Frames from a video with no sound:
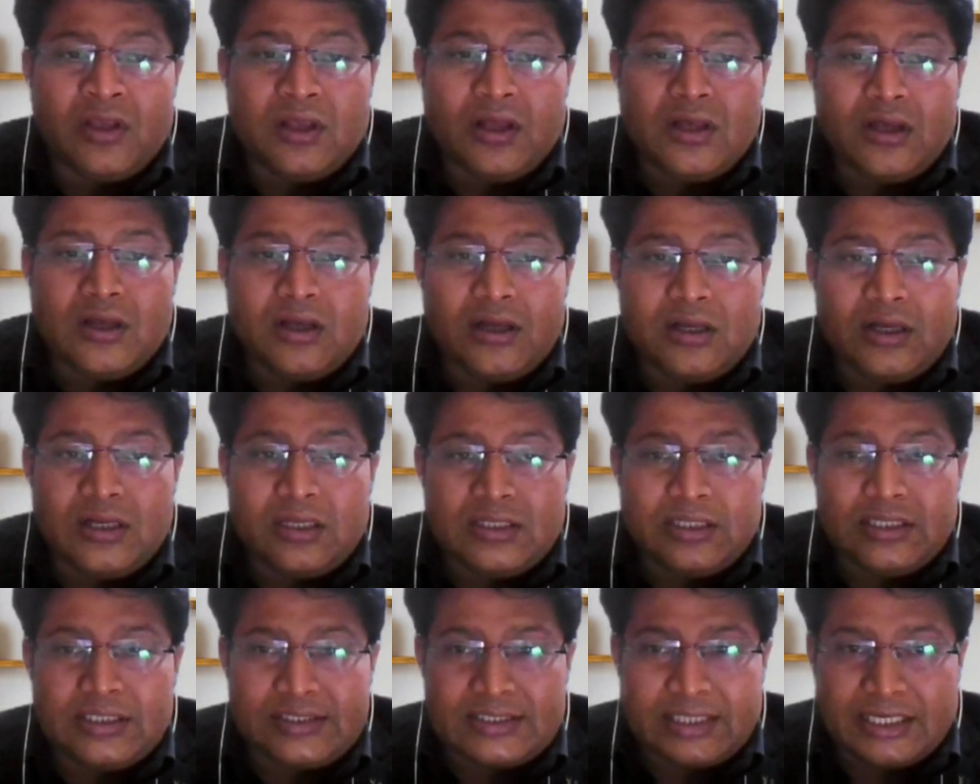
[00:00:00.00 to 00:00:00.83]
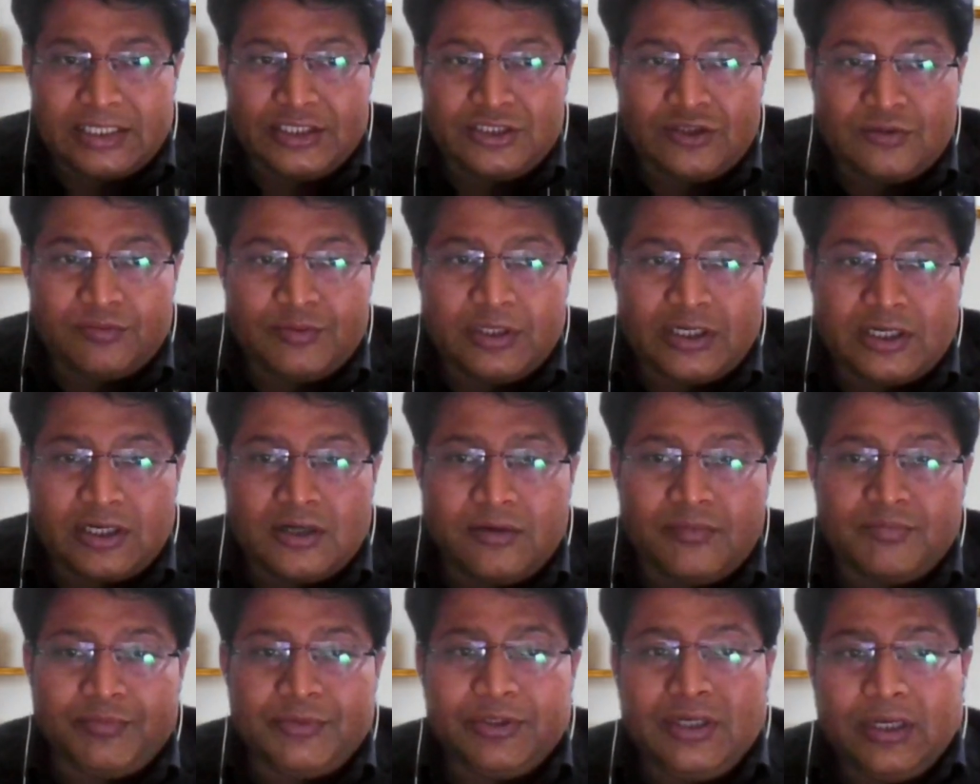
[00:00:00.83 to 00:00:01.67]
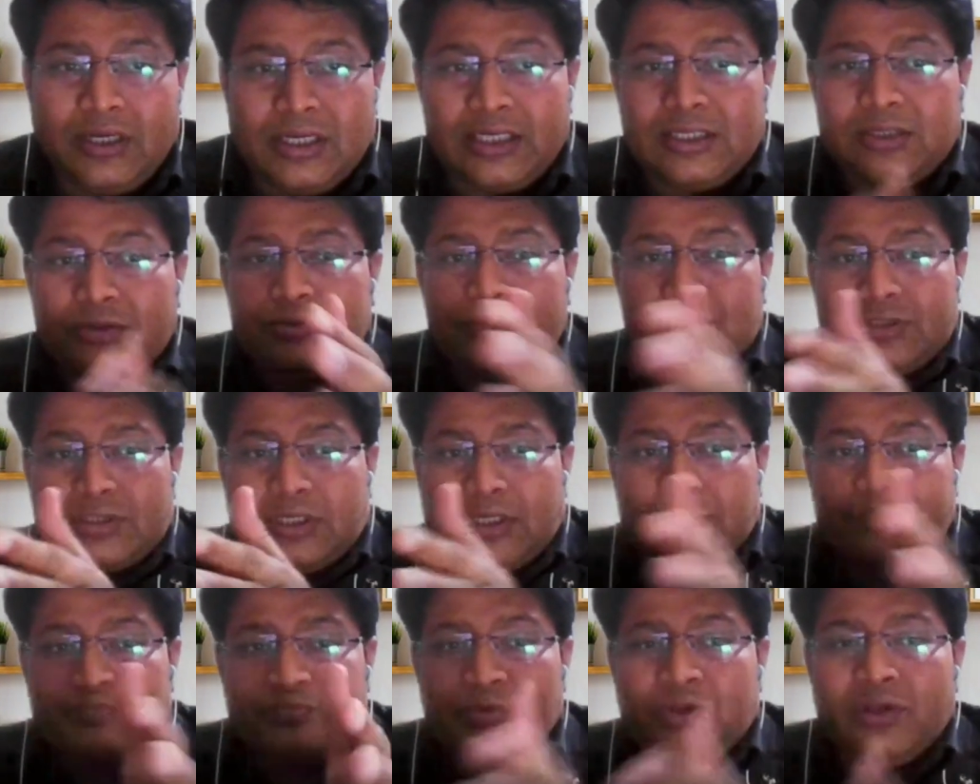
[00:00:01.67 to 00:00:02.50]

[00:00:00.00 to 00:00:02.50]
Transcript: uh, the size of the company like uska